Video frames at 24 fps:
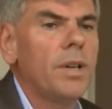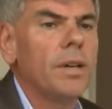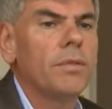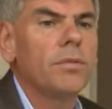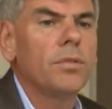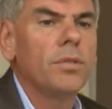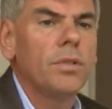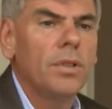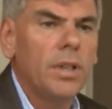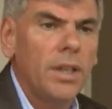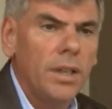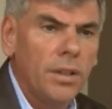We have
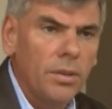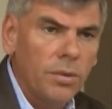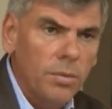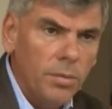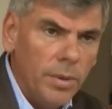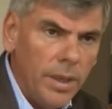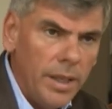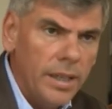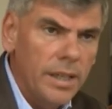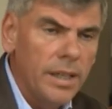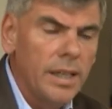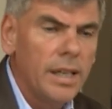to take
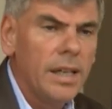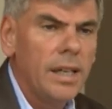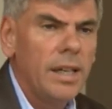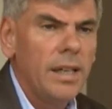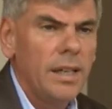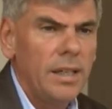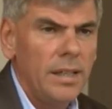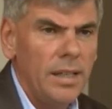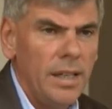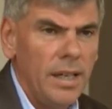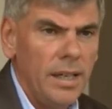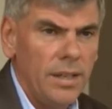away
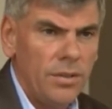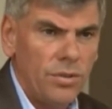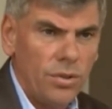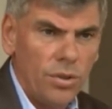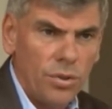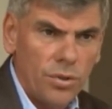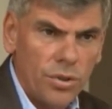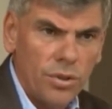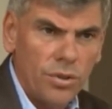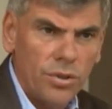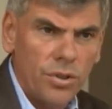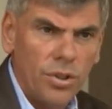their
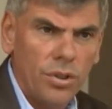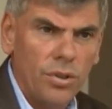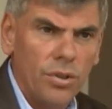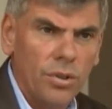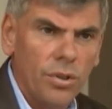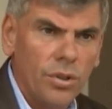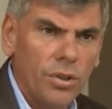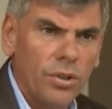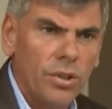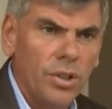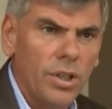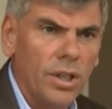social
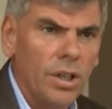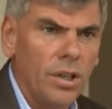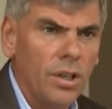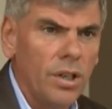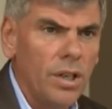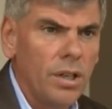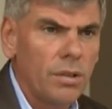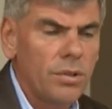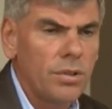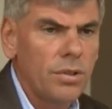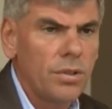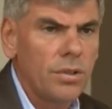security
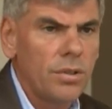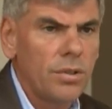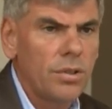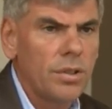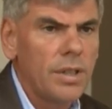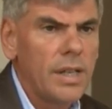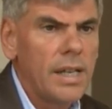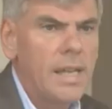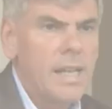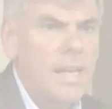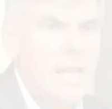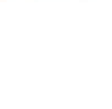allowances.